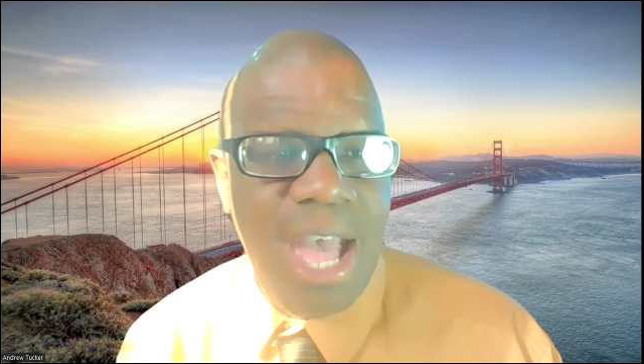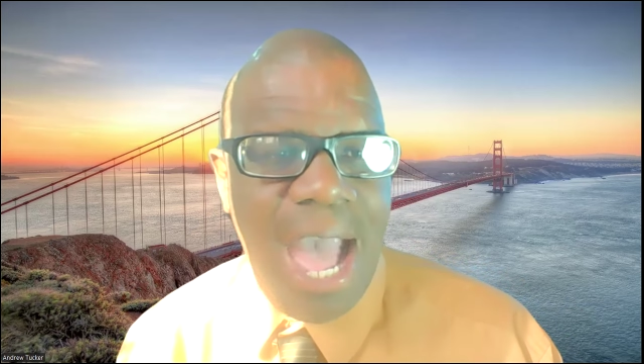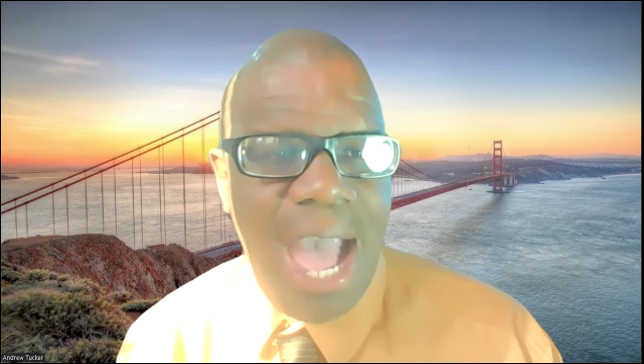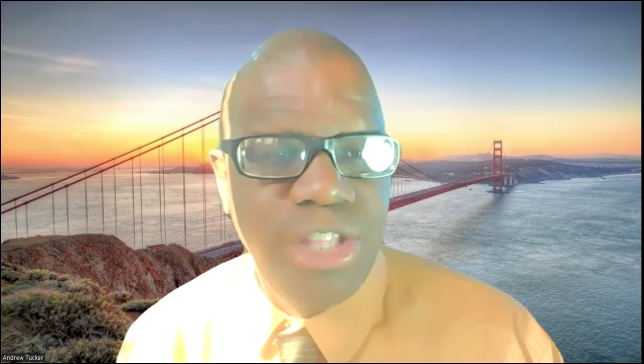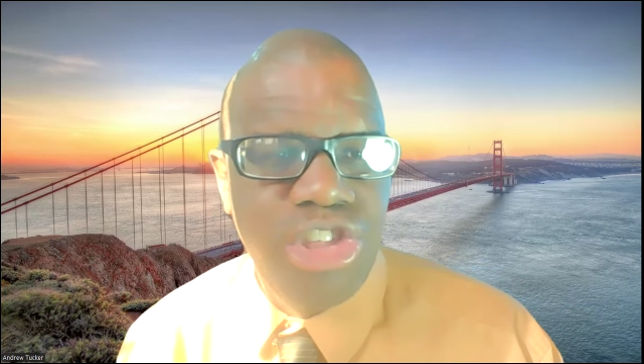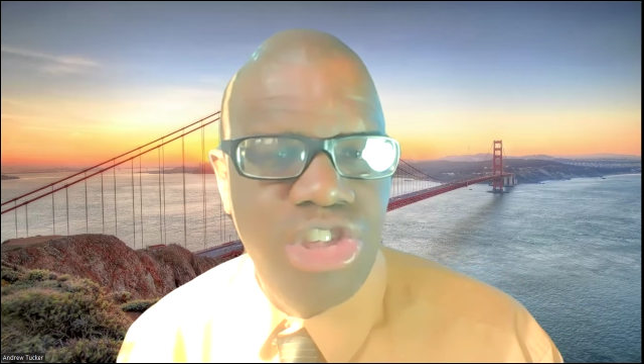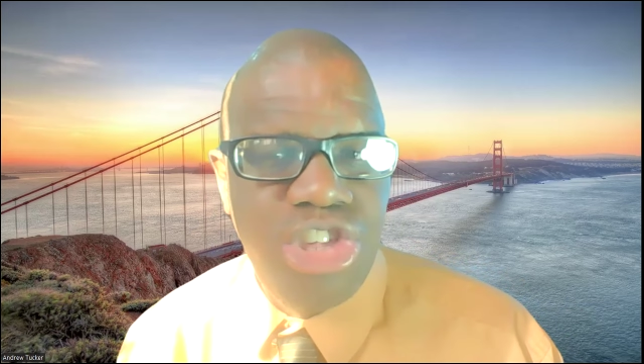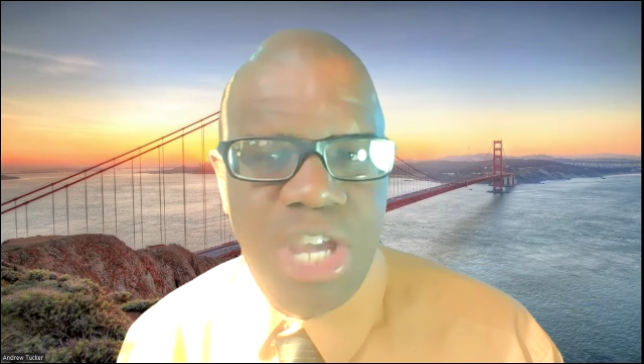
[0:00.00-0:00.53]

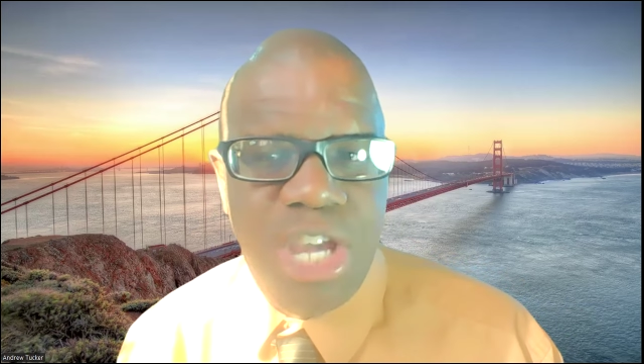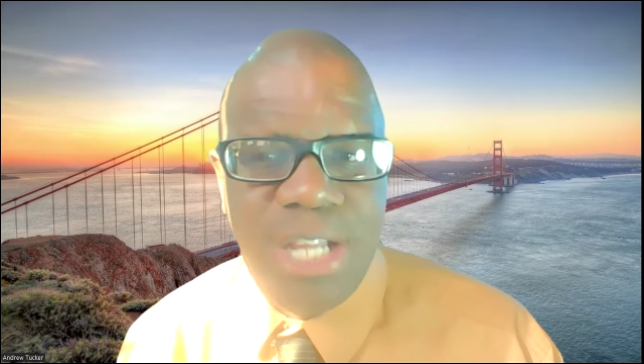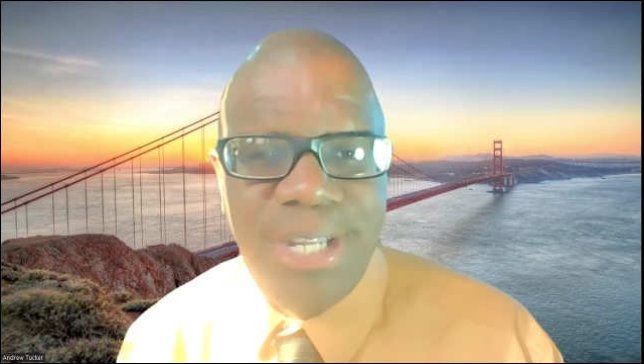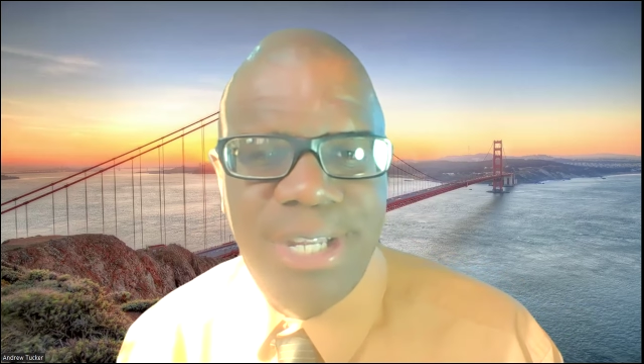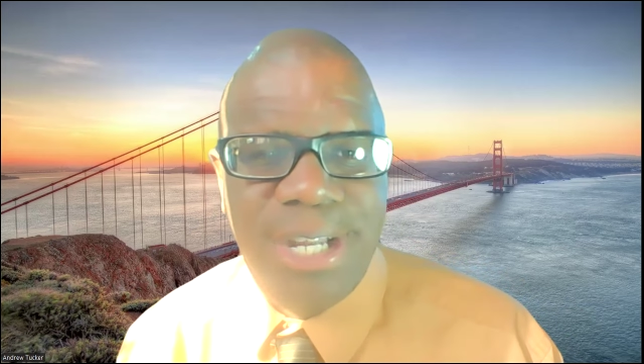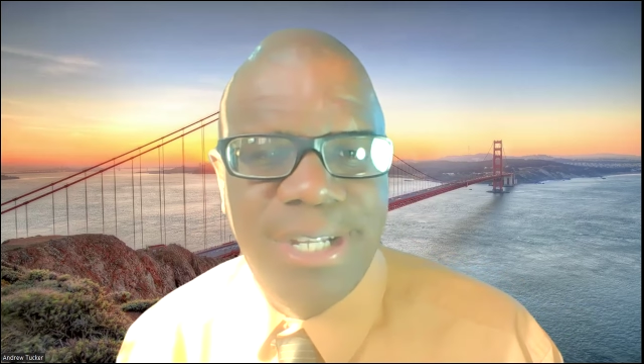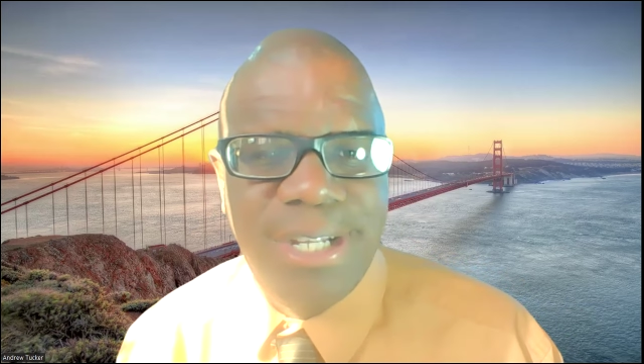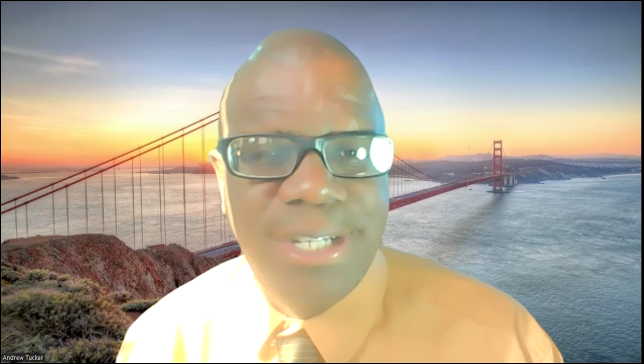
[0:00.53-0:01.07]
and she
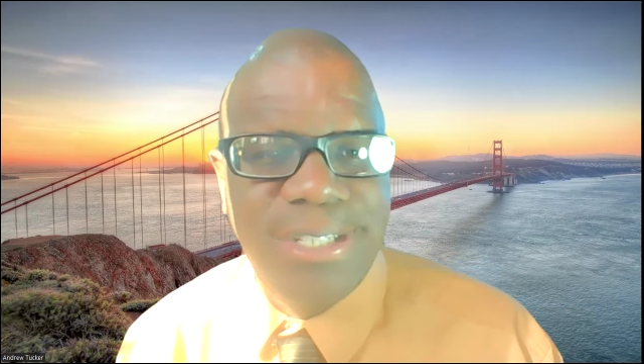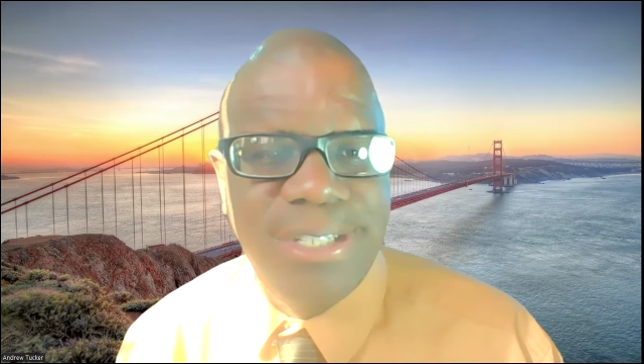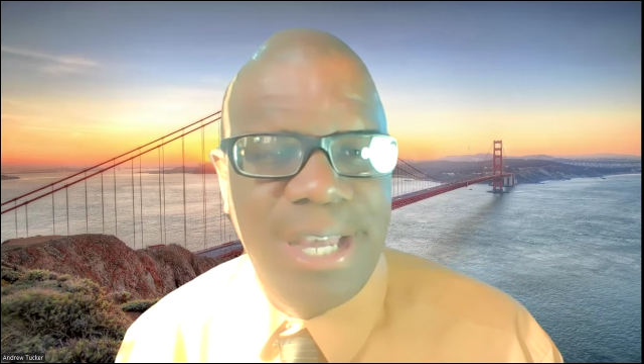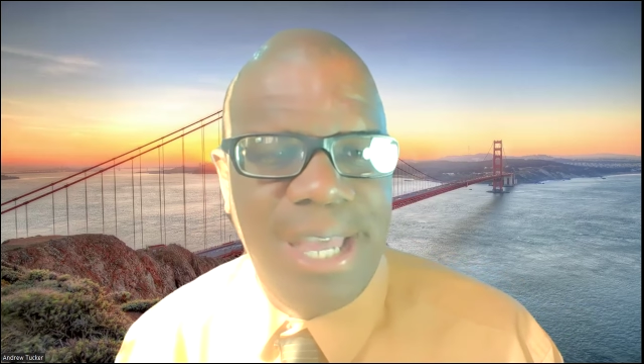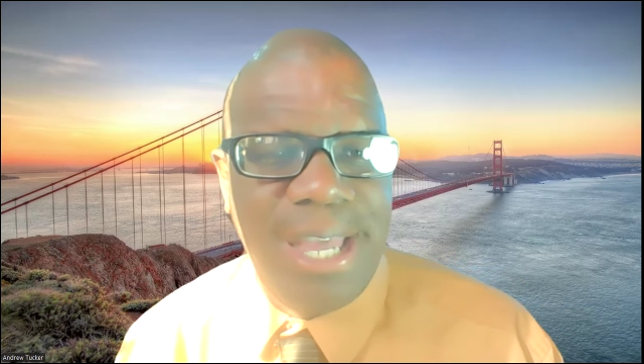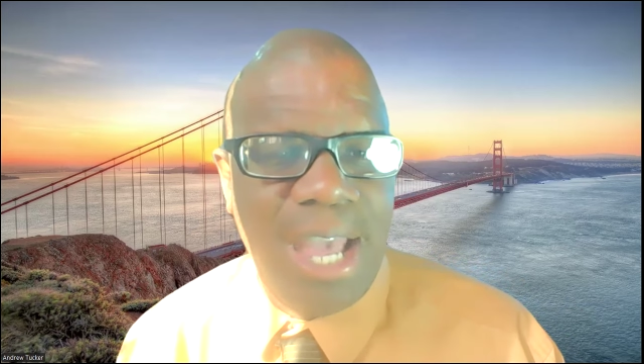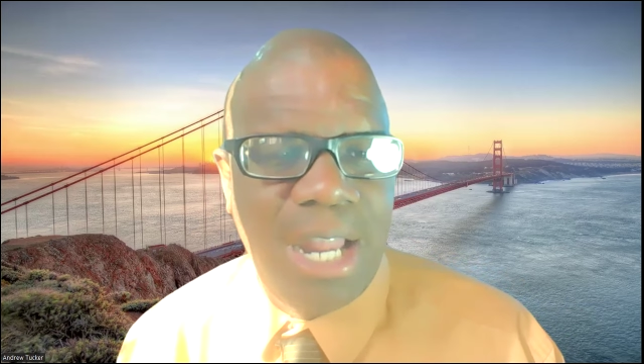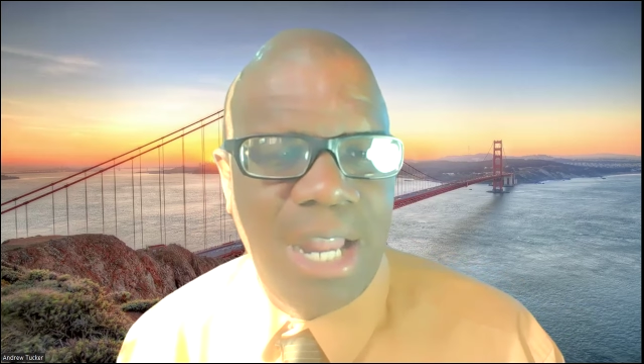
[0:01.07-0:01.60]
did
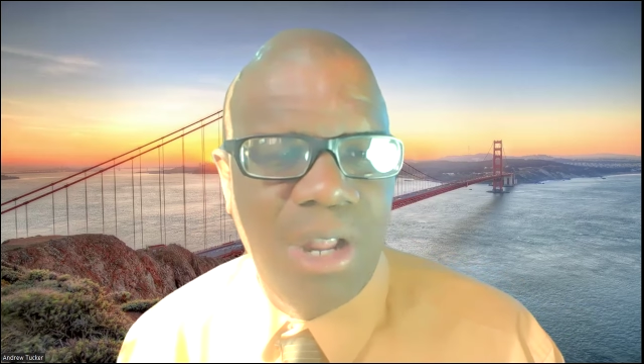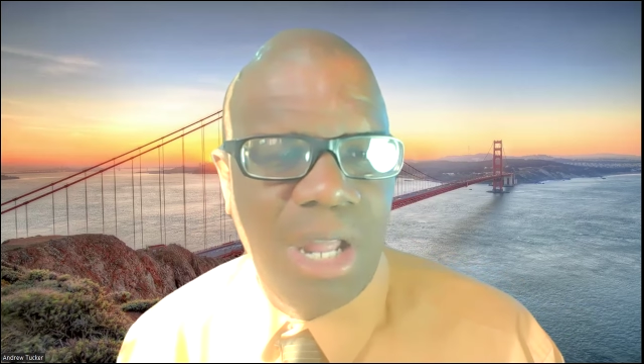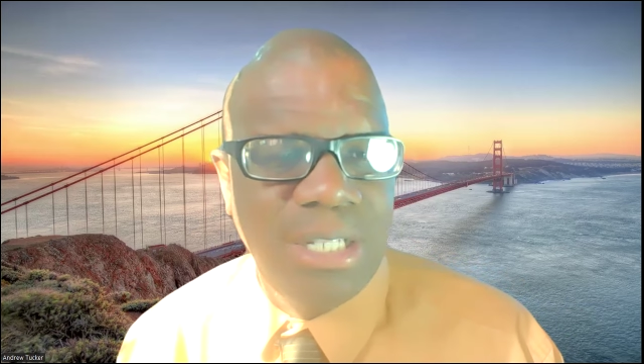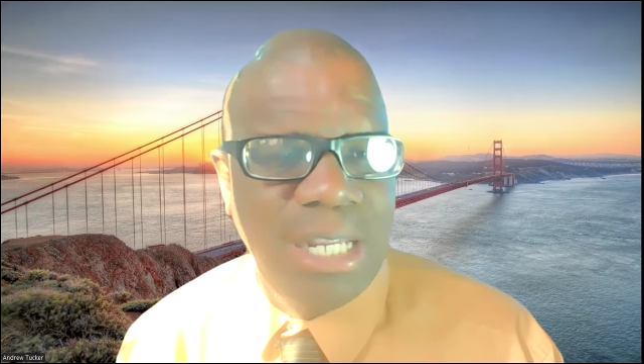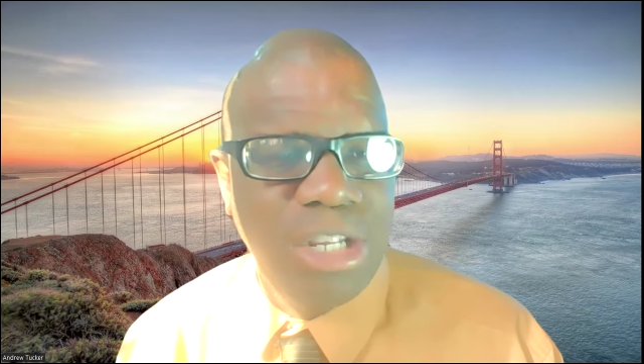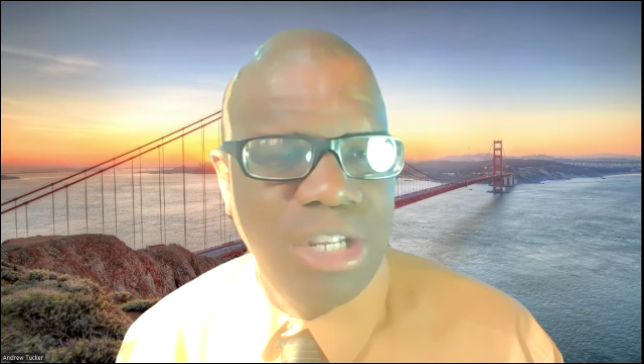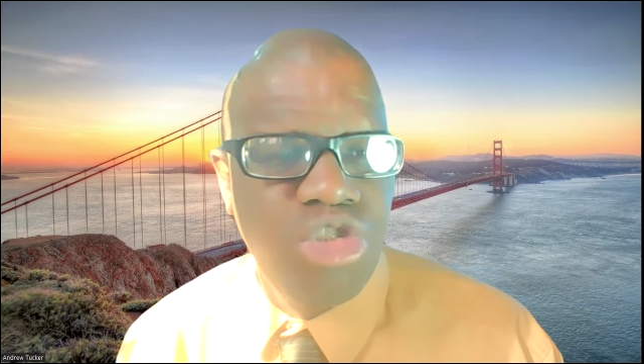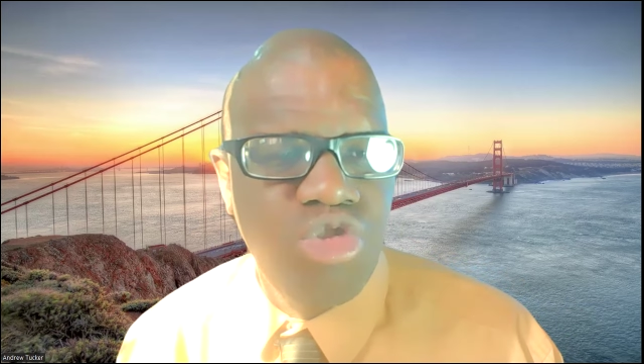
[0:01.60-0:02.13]
a, a an
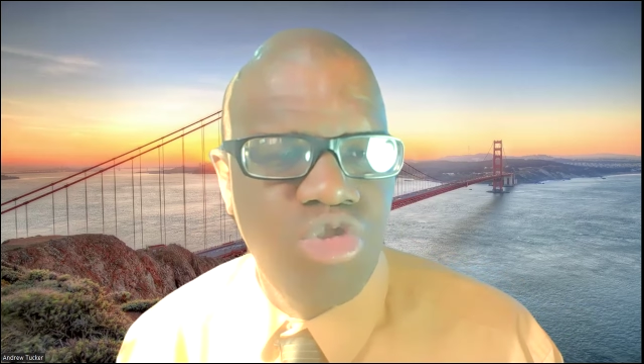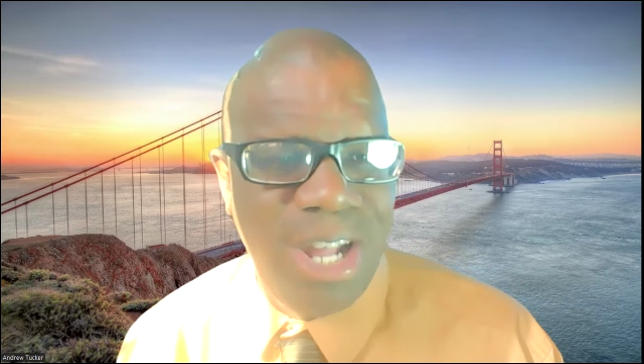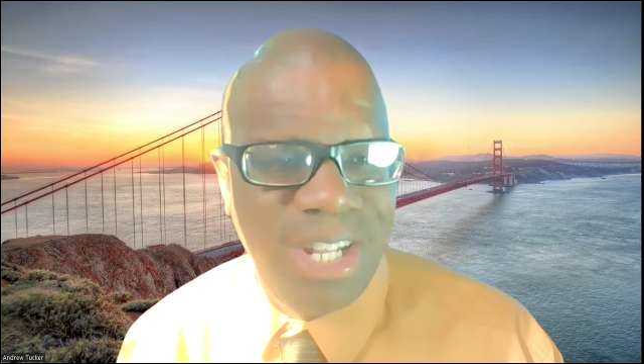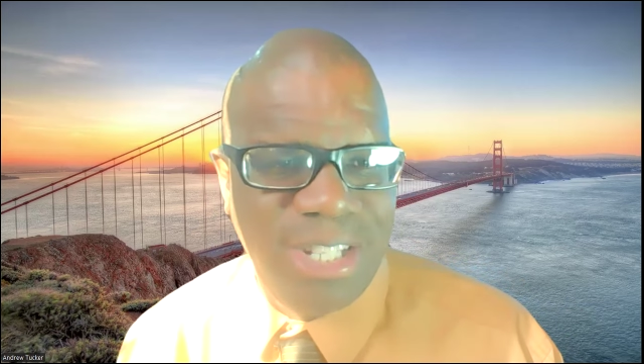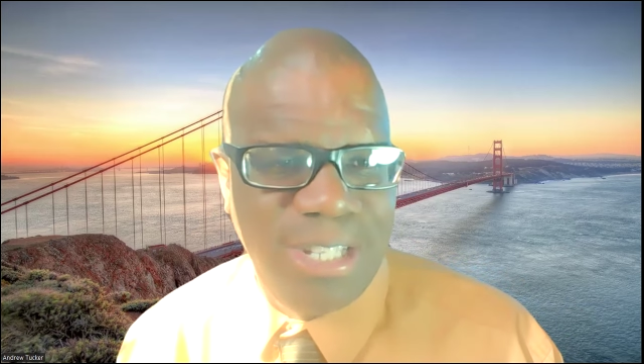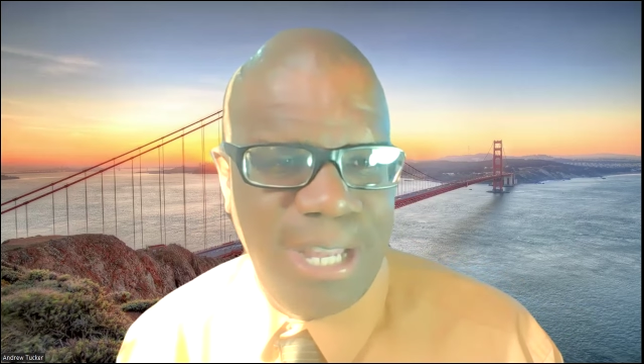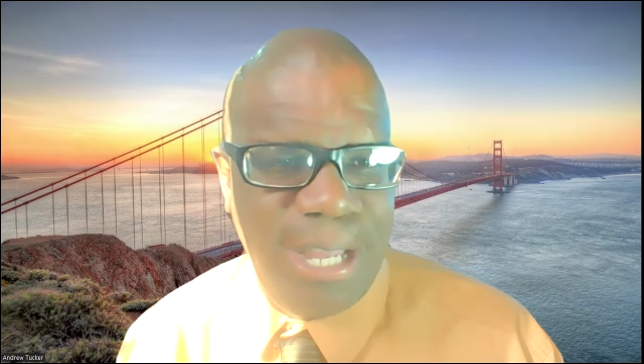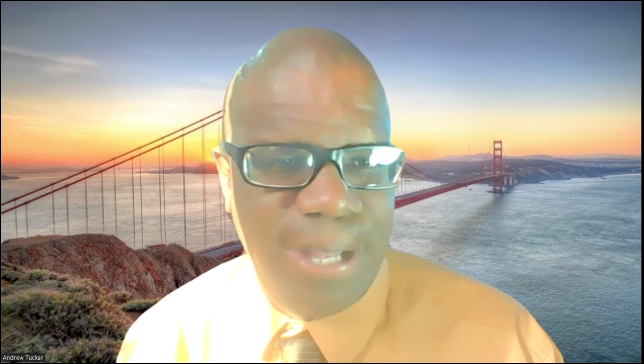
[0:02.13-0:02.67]

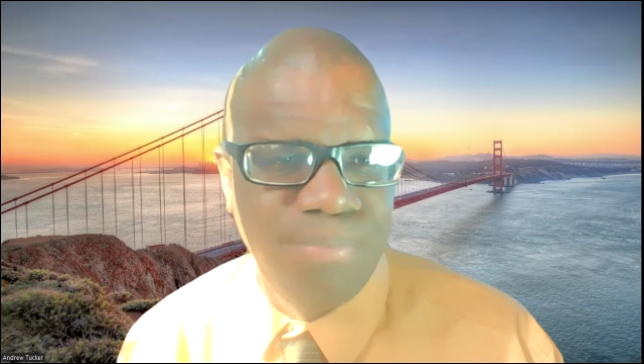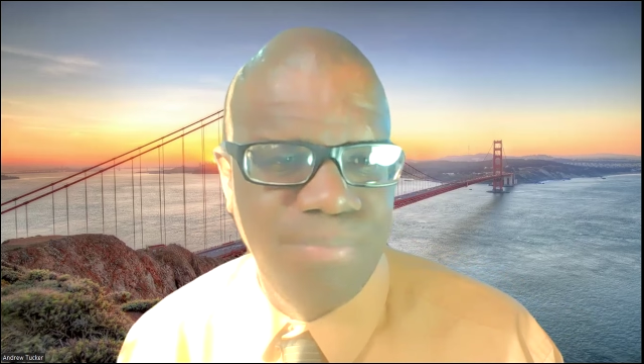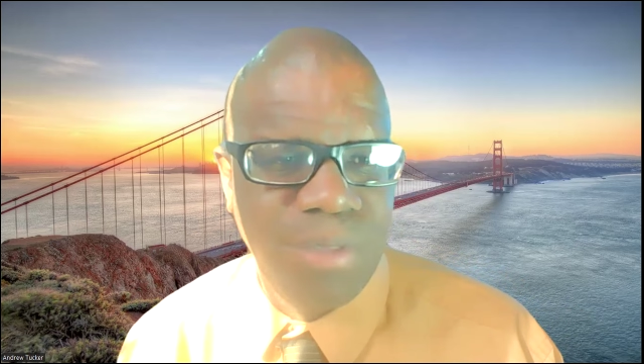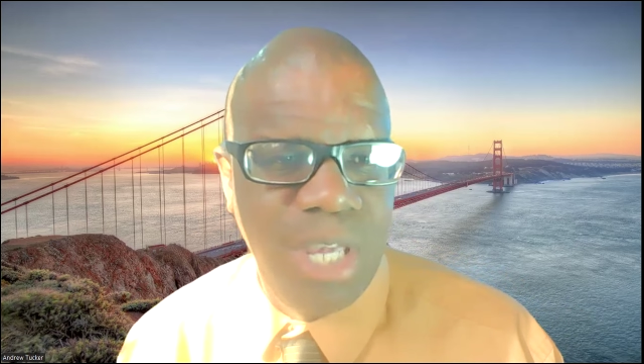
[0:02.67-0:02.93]
interesting